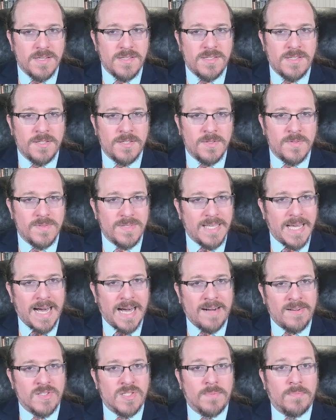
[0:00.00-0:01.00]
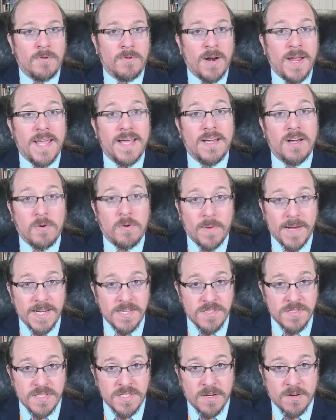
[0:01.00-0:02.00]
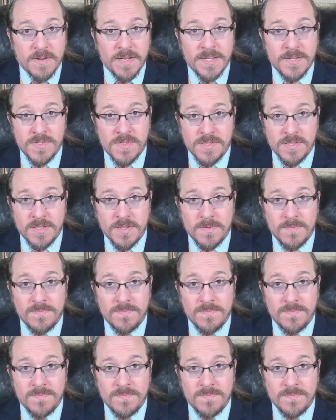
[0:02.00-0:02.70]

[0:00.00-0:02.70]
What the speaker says: to the algebraic equations you're used to.